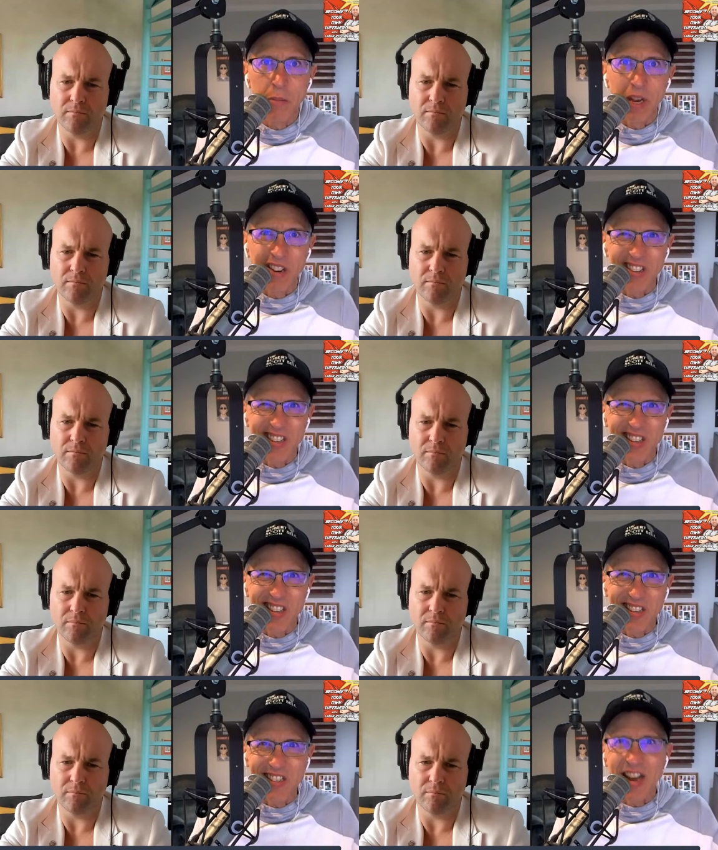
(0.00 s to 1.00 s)
Speaker 1: because it's
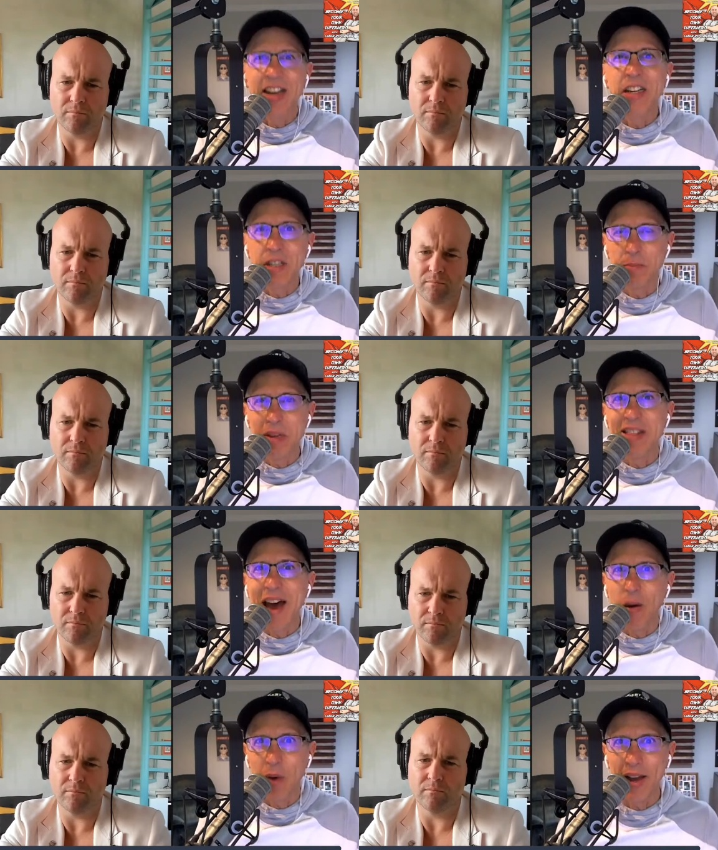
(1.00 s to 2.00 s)
designed to be
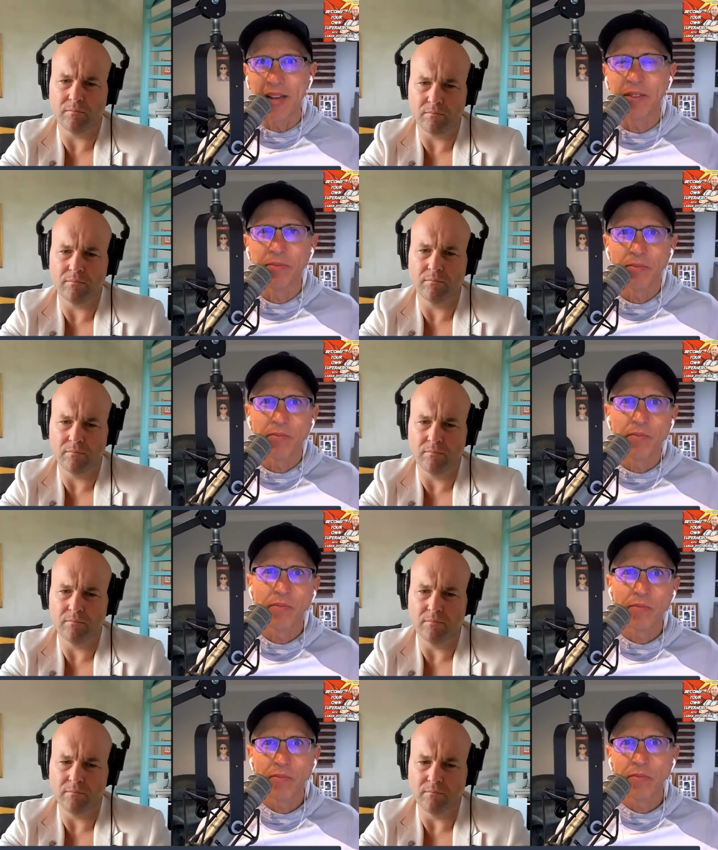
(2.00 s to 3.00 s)
that way.
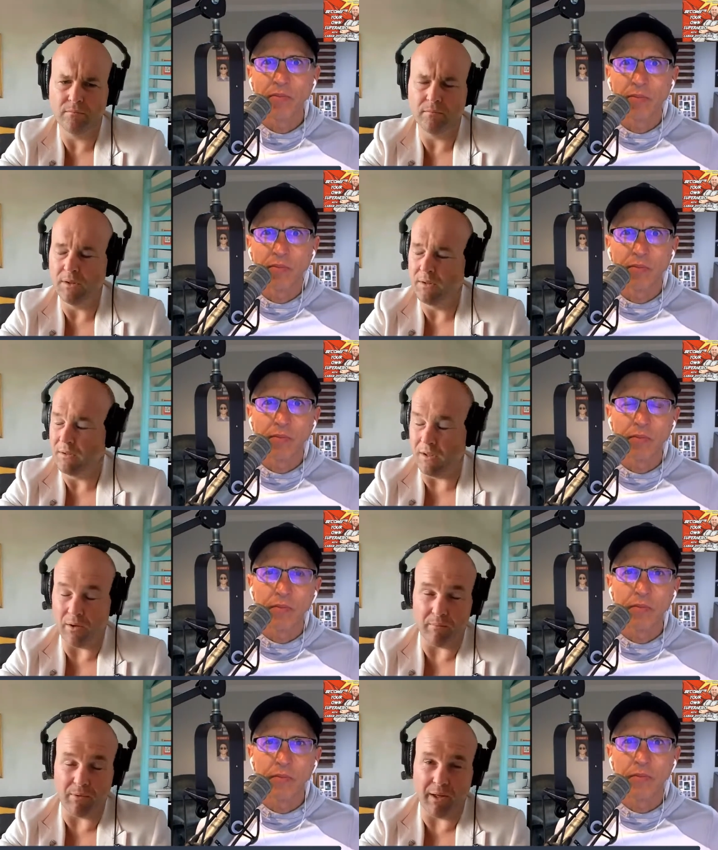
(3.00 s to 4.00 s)
Speaker 2: No,
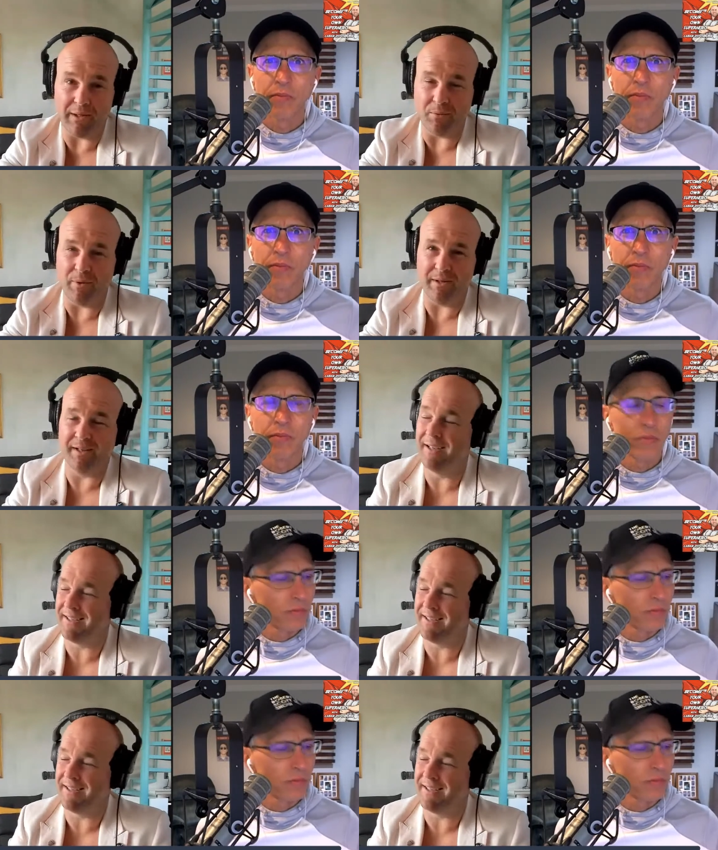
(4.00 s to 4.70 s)
I'm glad you went